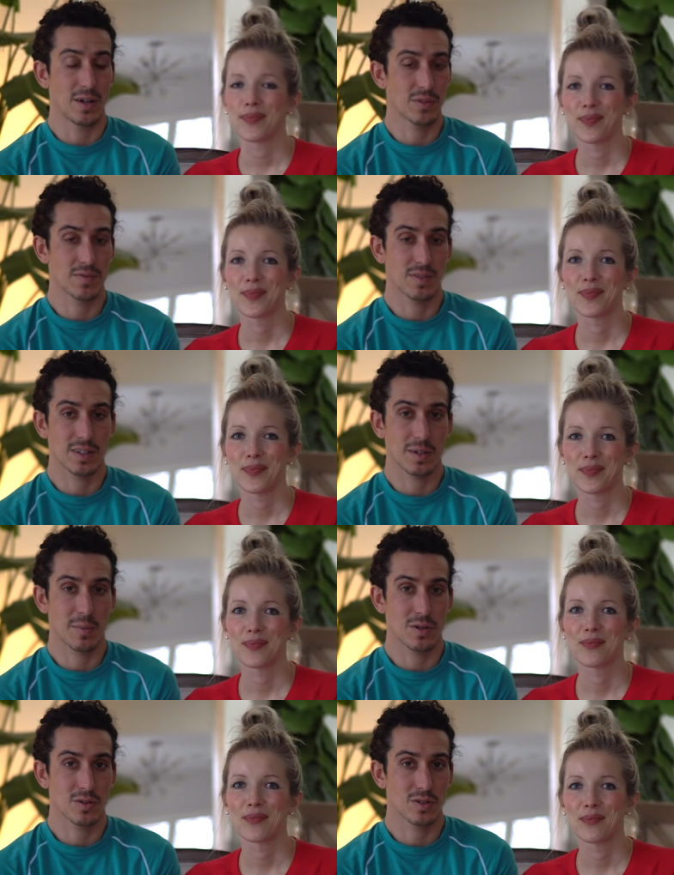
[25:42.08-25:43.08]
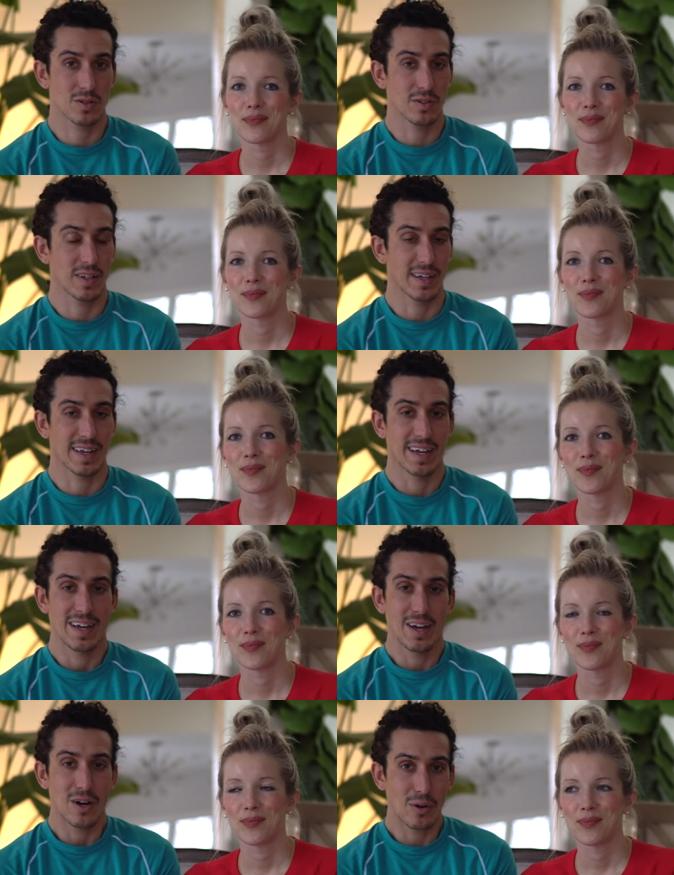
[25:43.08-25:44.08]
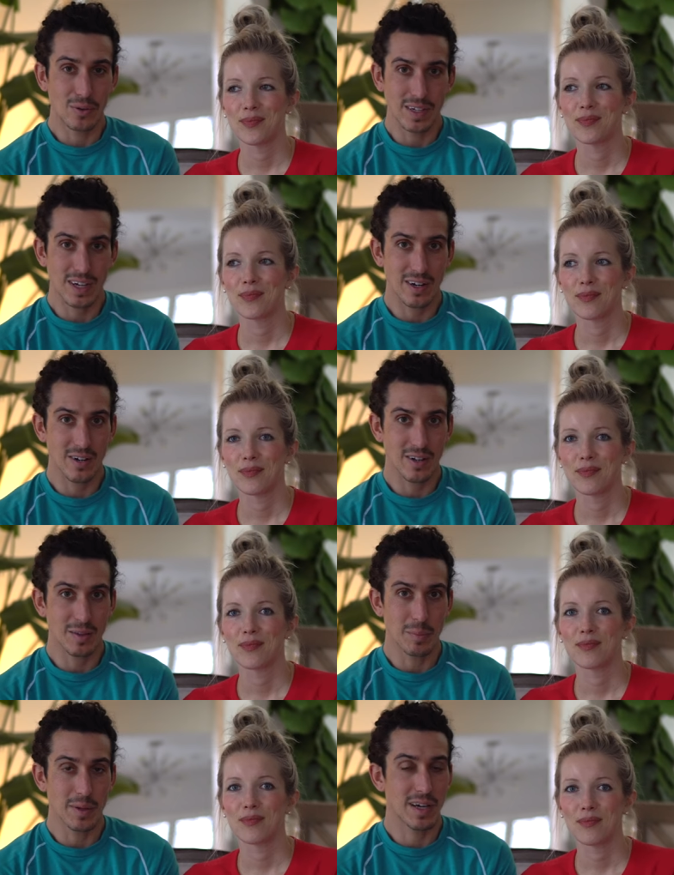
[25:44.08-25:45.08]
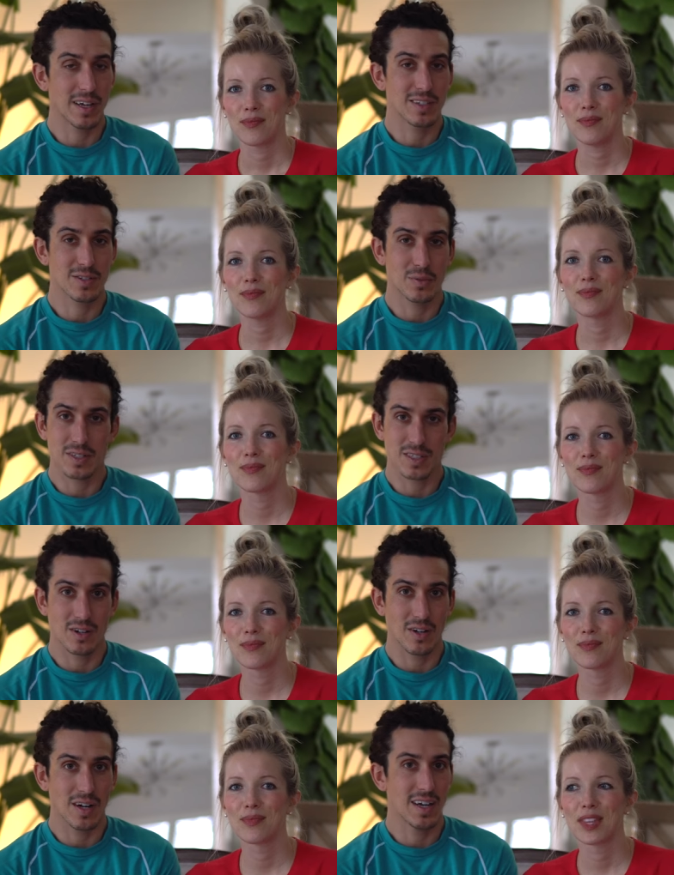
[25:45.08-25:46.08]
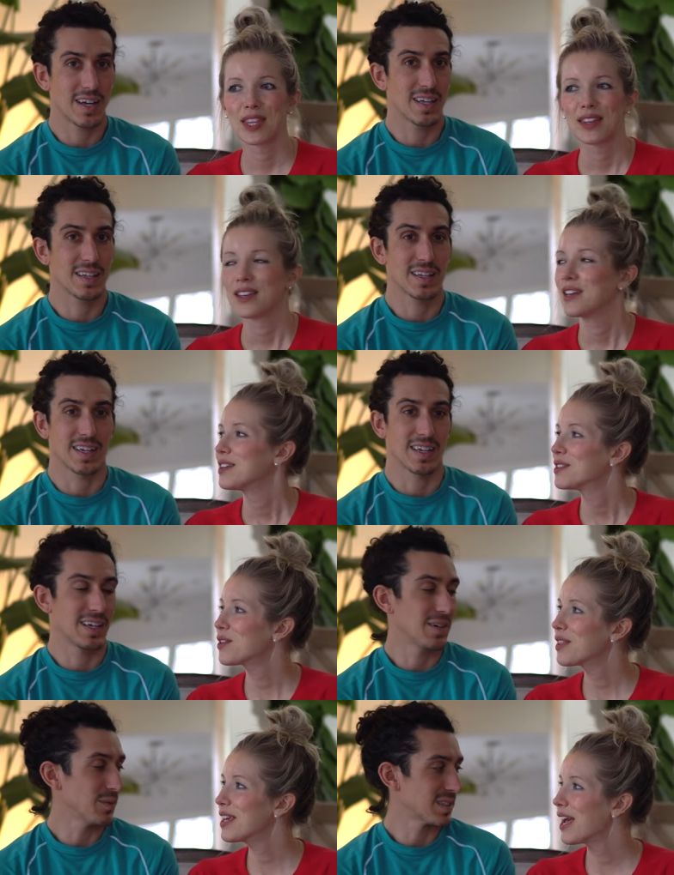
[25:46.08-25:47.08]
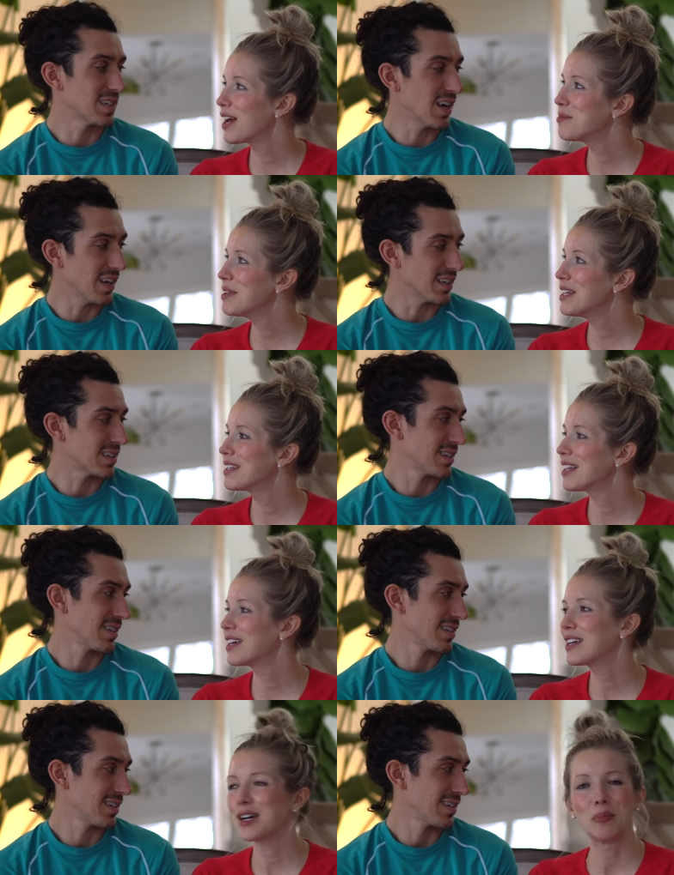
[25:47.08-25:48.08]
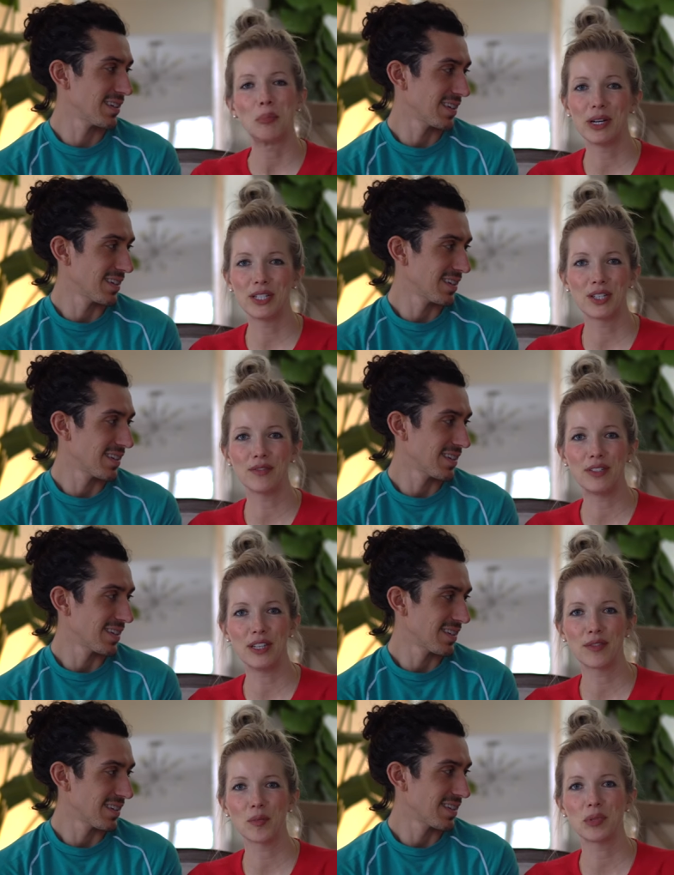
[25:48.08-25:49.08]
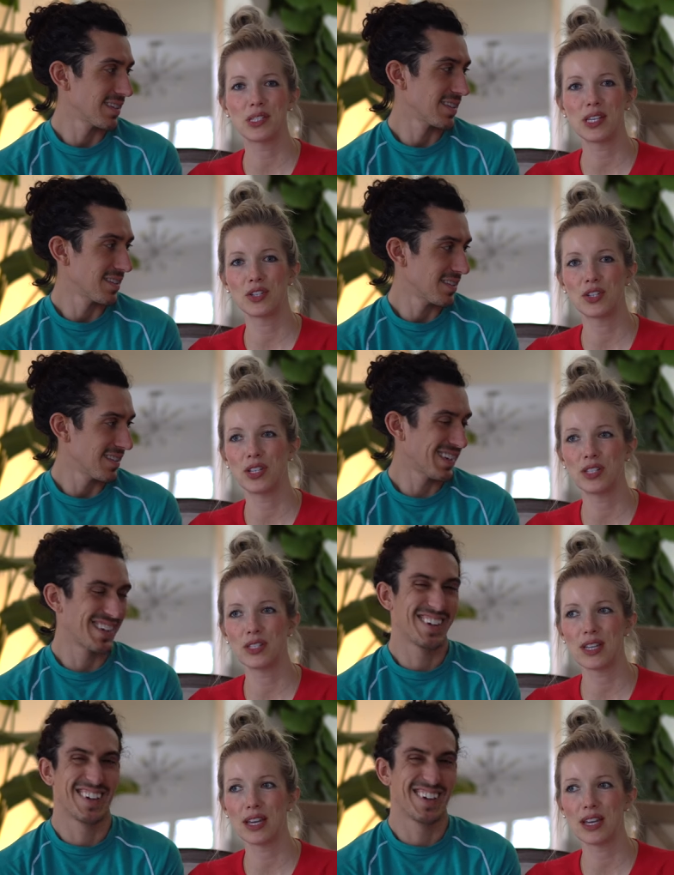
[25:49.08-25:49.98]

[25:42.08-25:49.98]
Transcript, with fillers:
Speaker 1: I was feeling emotional, like holding Erin on the bed, mm-hmm. squeezing mm-hmm. her hand, like So they had nuts. me in
Speaker 2: like a bunch of different positions.